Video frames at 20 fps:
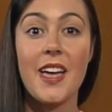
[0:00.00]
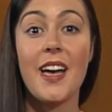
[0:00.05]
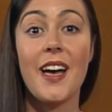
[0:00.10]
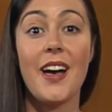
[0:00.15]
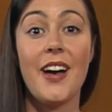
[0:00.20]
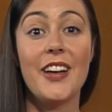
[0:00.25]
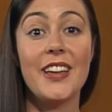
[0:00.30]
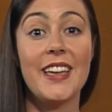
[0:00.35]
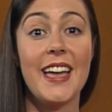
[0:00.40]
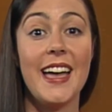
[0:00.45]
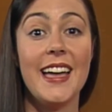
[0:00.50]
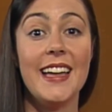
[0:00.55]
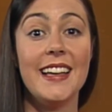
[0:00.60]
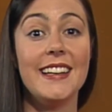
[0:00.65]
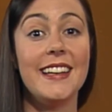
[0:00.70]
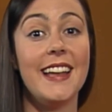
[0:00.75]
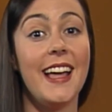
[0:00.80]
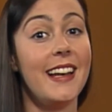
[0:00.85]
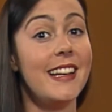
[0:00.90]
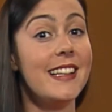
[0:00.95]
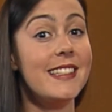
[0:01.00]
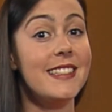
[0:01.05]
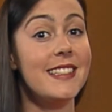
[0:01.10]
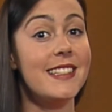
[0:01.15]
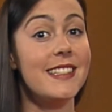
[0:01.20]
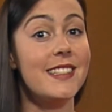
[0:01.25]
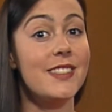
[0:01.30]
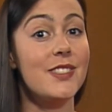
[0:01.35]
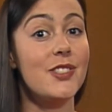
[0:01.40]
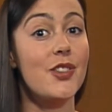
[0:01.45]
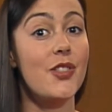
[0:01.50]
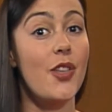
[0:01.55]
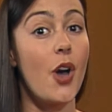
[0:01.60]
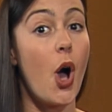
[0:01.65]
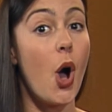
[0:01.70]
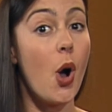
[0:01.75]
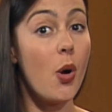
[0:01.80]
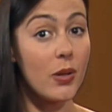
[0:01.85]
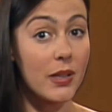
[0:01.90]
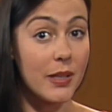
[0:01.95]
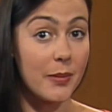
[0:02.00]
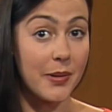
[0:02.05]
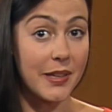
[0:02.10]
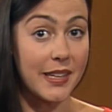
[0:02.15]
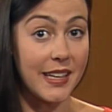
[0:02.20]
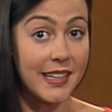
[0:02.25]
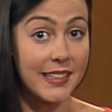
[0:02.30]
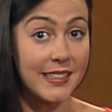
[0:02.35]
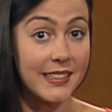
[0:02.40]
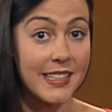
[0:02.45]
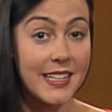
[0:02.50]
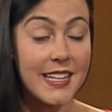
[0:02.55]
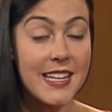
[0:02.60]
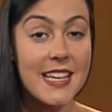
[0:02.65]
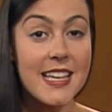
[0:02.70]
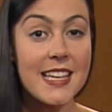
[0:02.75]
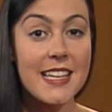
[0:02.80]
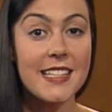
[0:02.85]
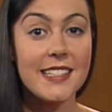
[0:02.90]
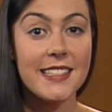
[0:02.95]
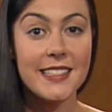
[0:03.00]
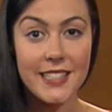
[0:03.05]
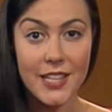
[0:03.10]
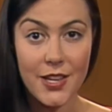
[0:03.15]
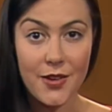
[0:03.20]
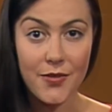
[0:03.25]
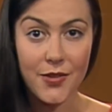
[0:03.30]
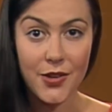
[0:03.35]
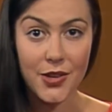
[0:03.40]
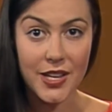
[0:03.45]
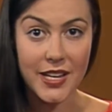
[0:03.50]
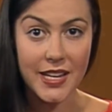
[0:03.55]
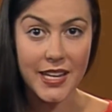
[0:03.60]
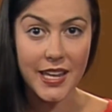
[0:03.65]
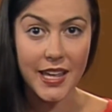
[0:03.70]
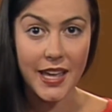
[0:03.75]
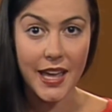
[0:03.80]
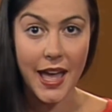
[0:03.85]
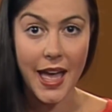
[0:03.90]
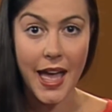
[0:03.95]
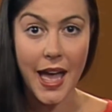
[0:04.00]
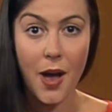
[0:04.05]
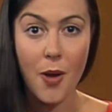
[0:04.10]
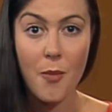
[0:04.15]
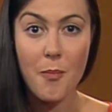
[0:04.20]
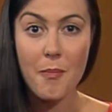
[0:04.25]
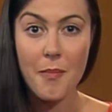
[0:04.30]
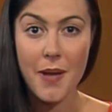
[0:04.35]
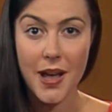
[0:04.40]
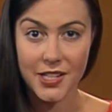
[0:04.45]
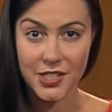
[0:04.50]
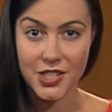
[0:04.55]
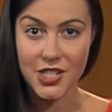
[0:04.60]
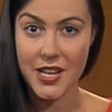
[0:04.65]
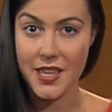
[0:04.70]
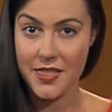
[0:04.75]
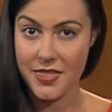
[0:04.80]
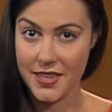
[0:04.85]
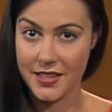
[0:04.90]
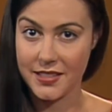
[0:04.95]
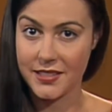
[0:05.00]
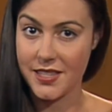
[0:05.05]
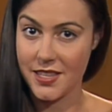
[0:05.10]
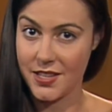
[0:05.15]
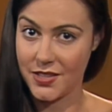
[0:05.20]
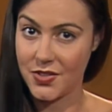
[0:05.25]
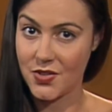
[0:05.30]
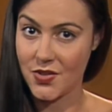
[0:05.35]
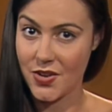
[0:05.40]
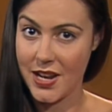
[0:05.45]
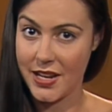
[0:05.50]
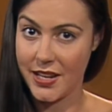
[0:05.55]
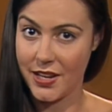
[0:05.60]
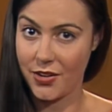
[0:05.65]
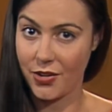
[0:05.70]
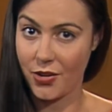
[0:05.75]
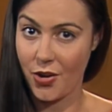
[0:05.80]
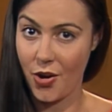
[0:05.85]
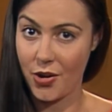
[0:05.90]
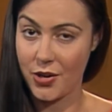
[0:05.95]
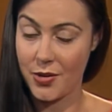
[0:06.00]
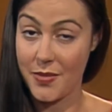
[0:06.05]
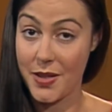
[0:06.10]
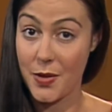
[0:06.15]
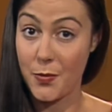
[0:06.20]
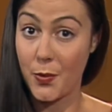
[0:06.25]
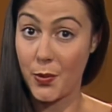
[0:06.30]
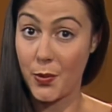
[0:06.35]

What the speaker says: Okay, now let's listen to the whole clip again. See if you can hear how much he thinks the Australian economy will